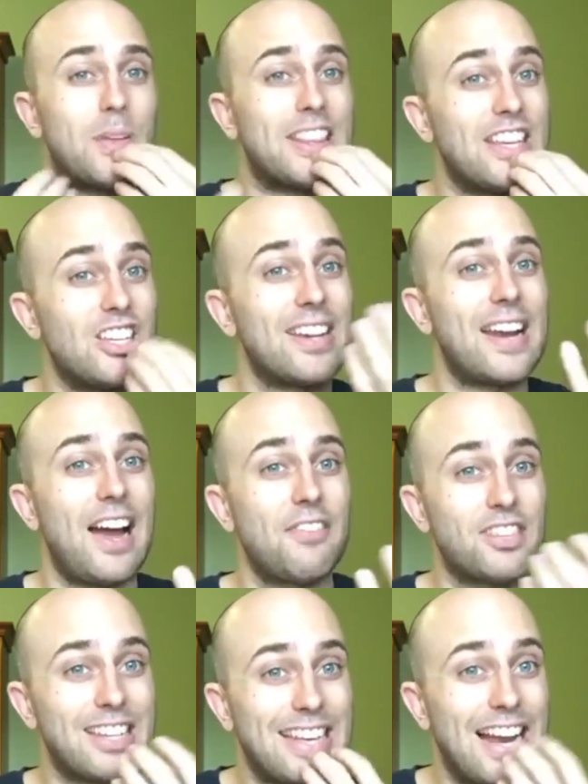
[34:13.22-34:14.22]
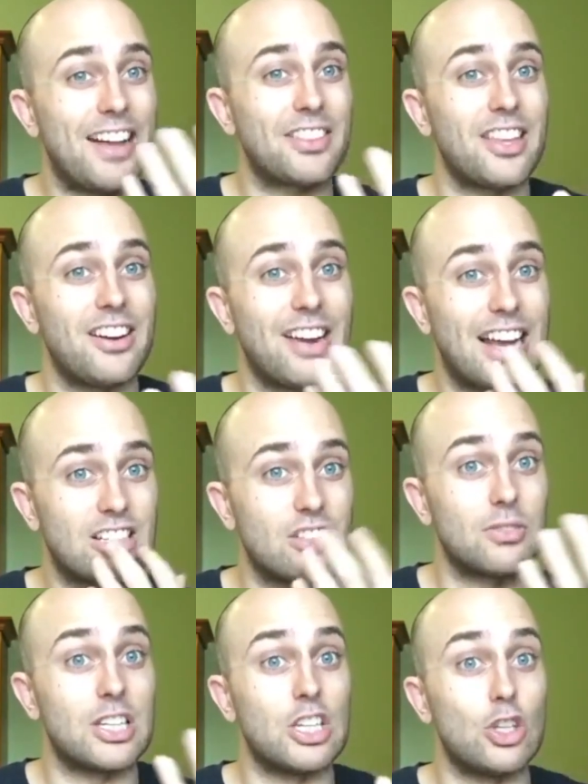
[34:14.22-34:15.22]
but then you're gonna have to get out there and
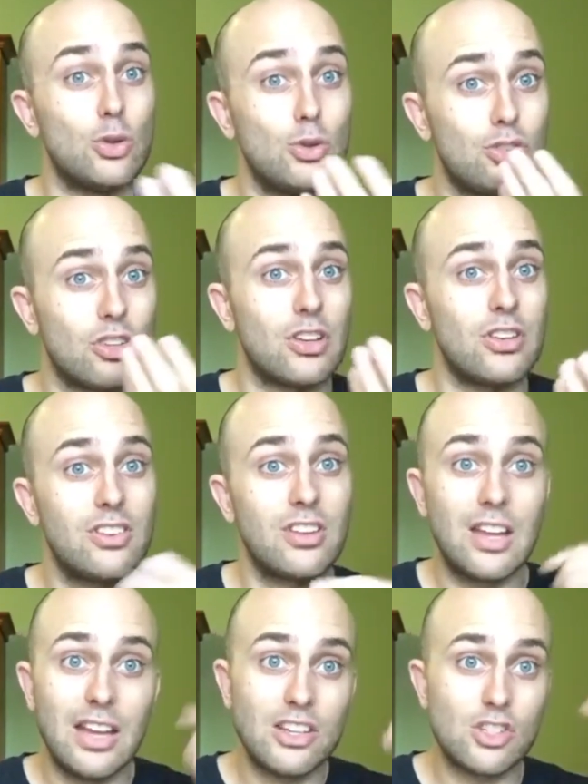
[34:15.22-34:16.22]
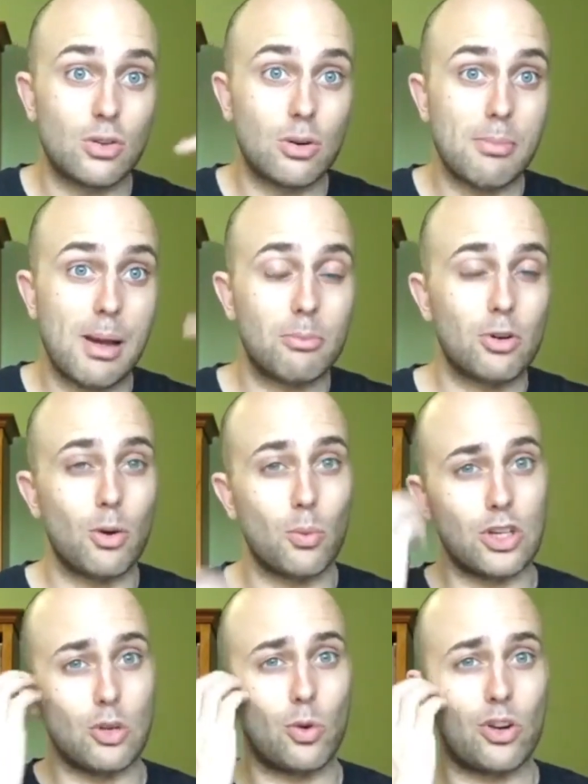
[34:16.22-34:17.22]
actively use it to remember it
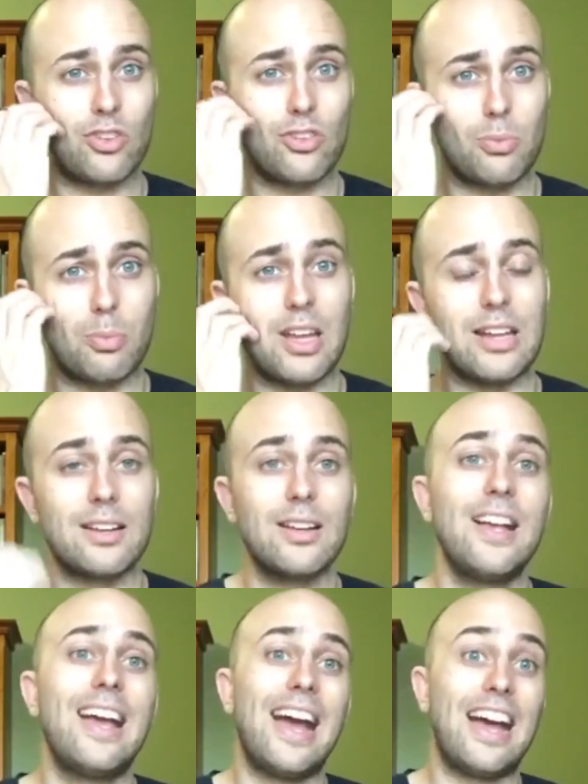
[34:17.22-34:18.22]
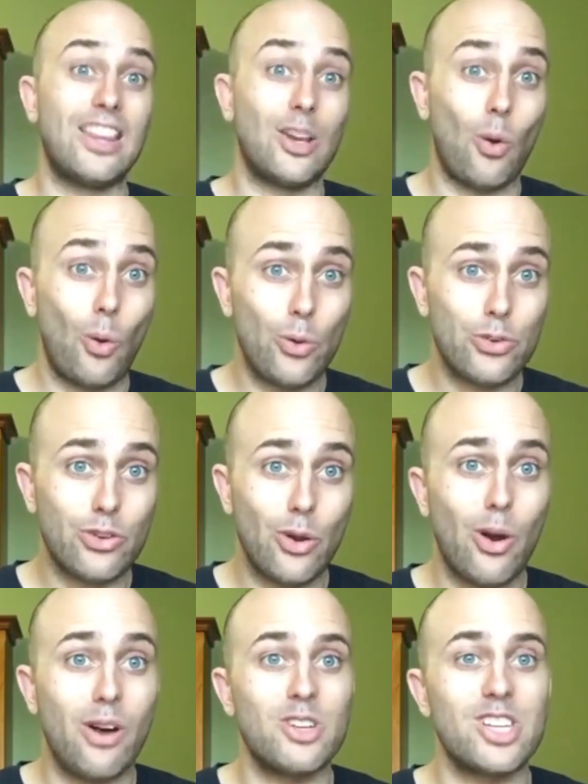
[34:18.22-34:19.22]
when you wanna speak. And then
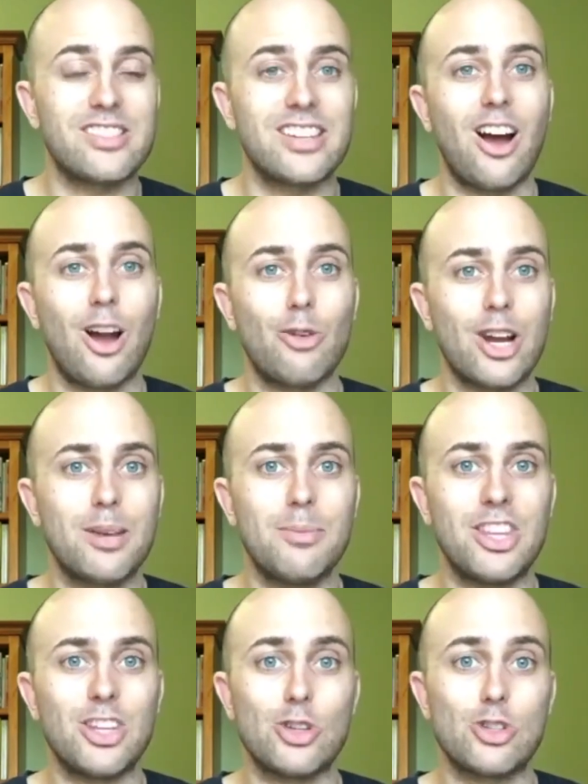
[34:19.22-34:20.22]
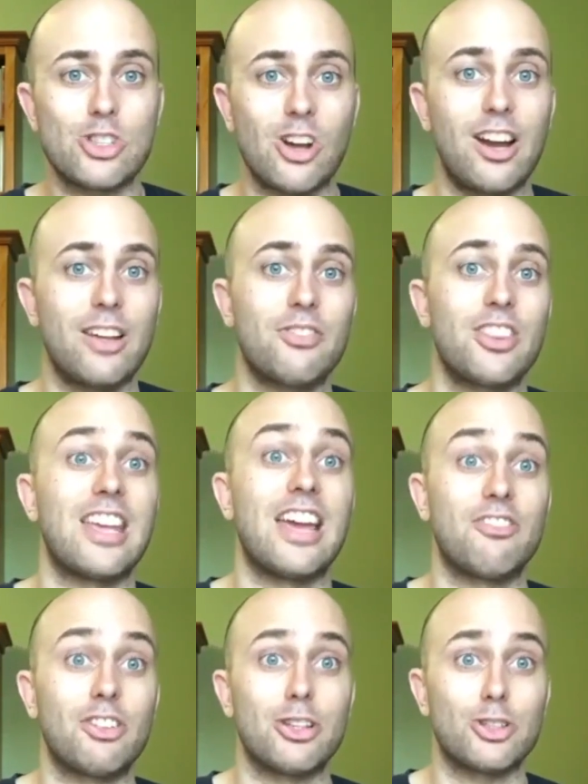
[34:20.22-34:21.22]
also, obviously, I recommend that you sign up for the
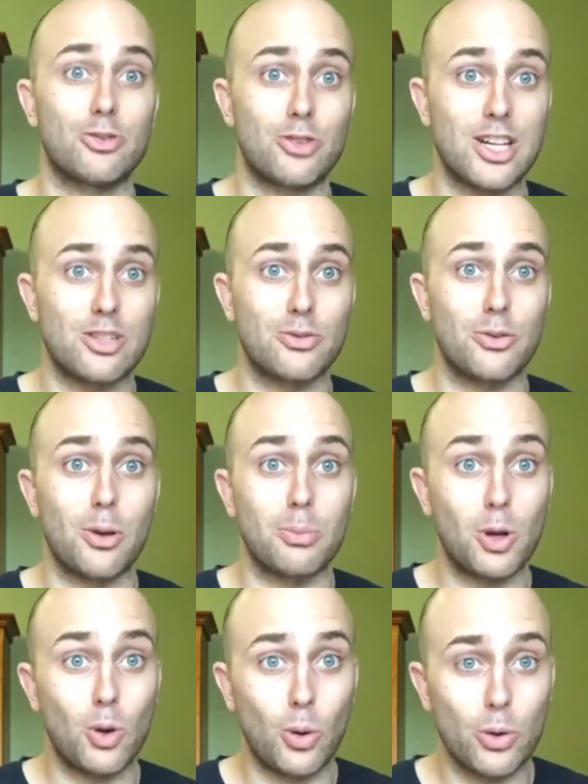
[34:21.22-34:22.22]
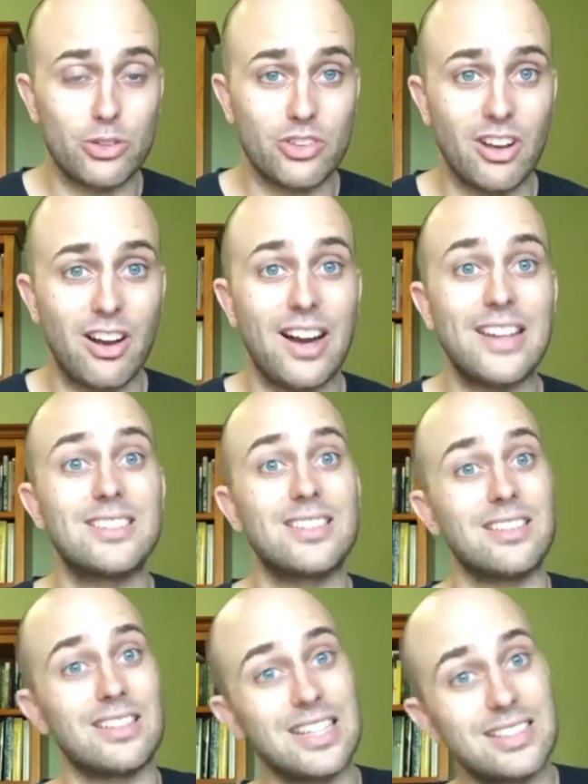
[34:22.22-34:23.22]
Effortless Phrasal Verb course, guys.
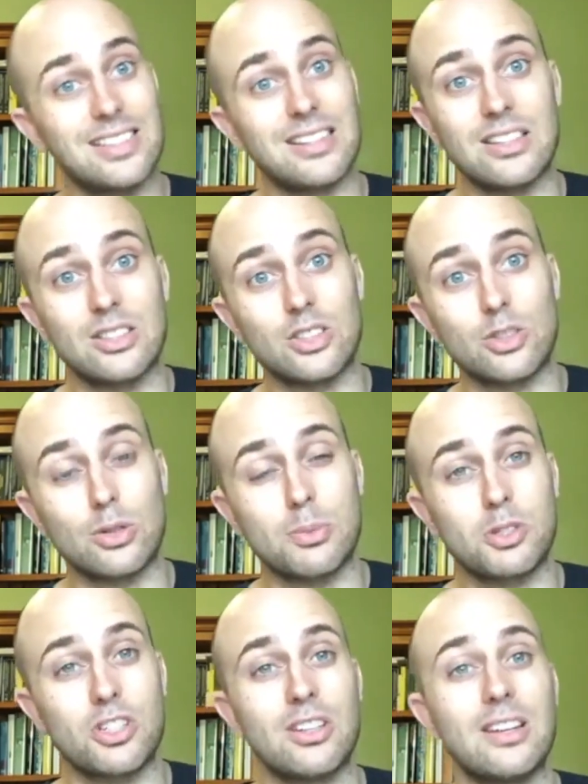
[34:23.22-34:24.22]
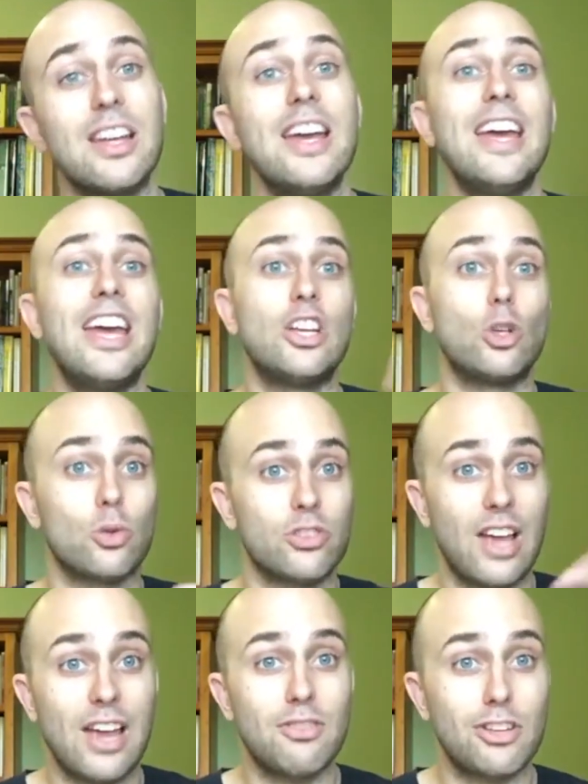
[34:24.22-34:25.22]
The link's in the description. You'll
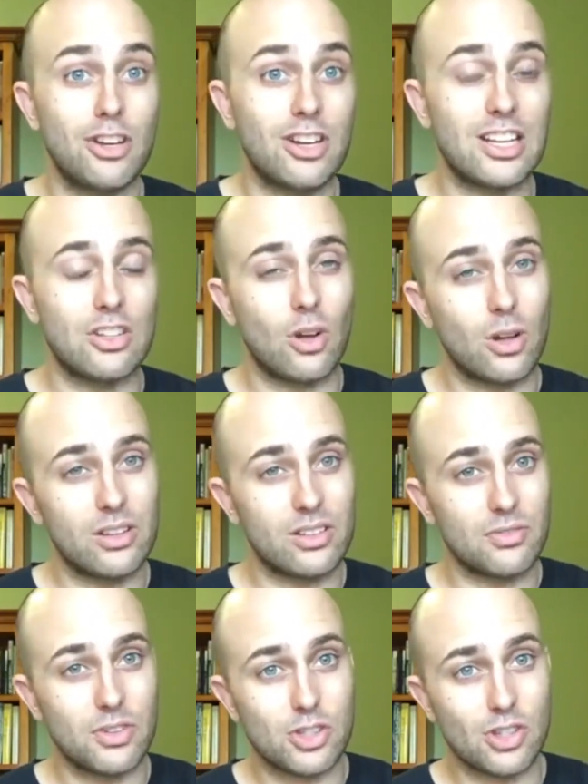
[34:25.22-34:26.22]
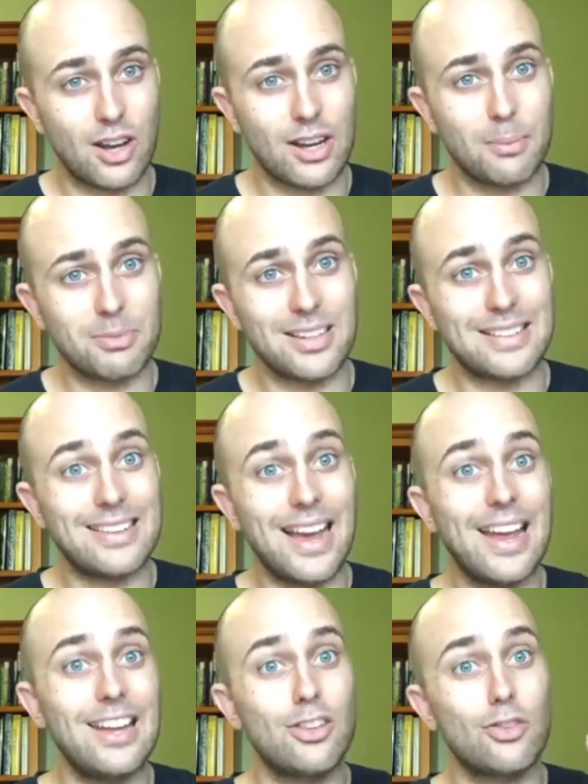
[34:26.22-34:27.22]
save $13 if you sign up
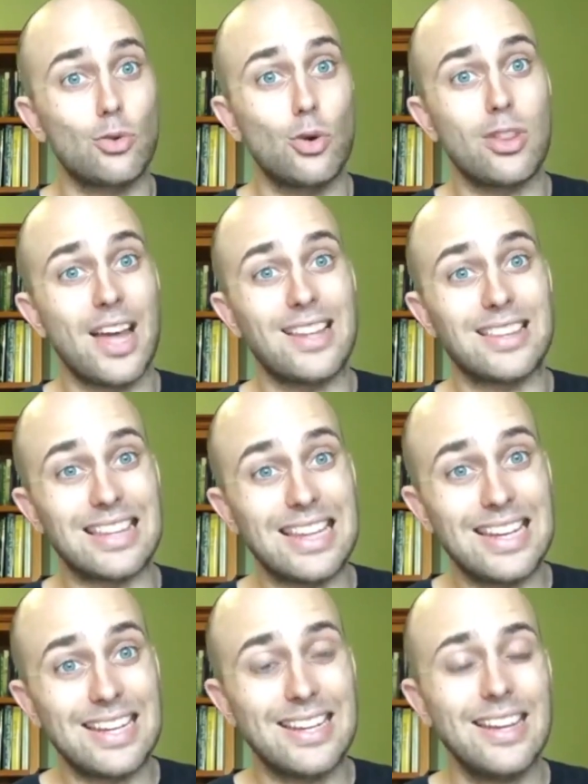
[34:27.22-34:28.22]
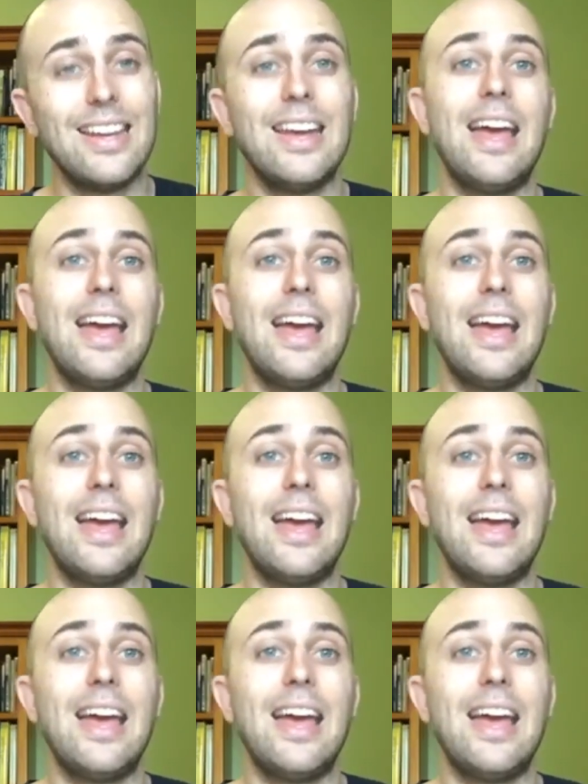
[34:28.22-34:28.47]
today through that link.